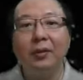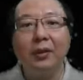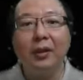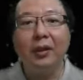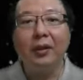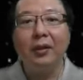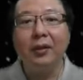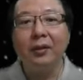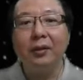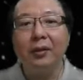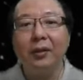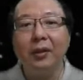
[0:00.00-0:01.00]
Okay,
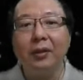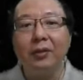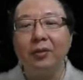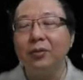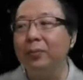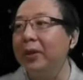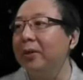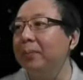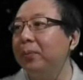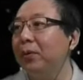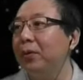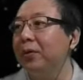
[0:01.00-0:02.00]
let's make a
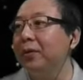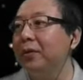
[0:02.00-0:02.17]
poll.